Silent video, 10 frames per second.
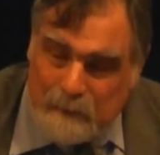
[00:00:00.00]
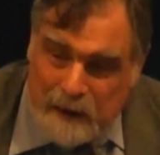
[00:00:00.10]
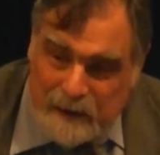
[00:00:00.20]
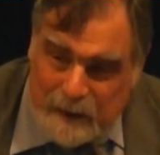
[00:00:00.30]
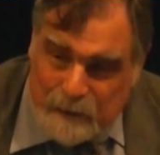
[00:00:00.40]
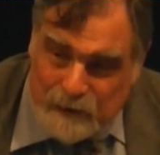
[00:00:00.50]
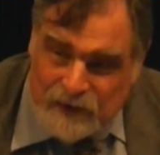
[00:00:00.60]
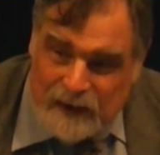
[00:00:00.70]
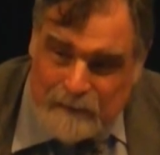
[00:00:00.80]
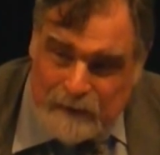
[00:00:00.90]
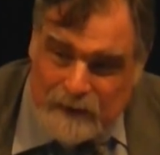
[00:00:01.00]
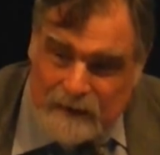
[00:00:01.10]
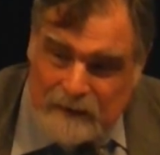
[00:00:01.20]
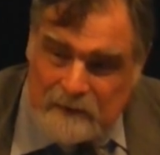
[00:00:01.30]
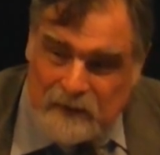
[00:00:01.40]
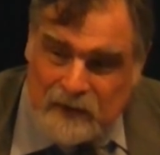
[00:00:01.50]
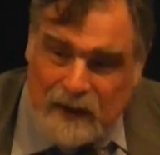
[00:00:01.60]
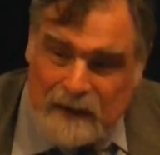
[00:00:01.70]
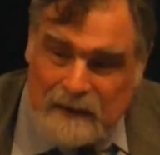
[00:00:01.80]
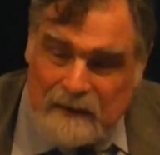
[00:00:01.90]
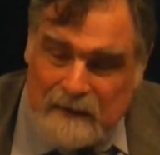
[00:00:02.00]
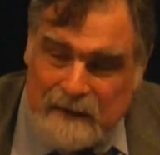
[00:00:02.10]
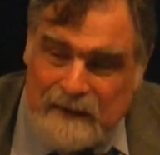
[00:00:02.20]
bilateral statement signed